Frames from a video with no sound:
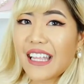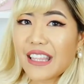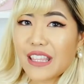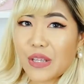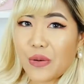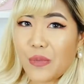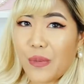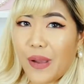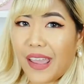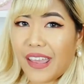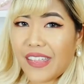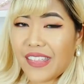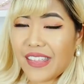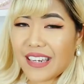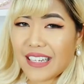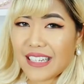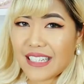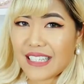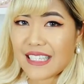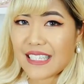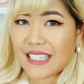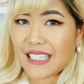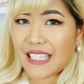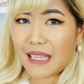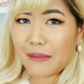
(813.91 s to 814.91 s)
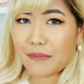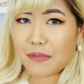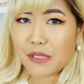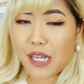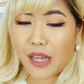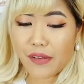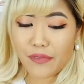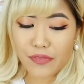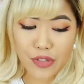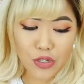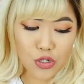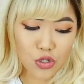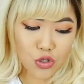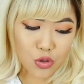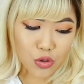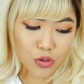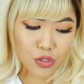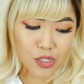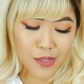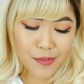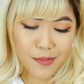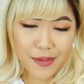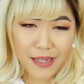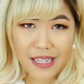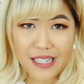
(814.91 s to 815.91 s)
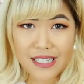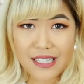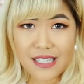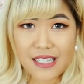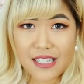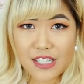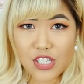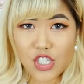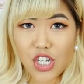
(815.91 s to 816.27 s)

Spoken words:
the way that it slips off the shoulder because this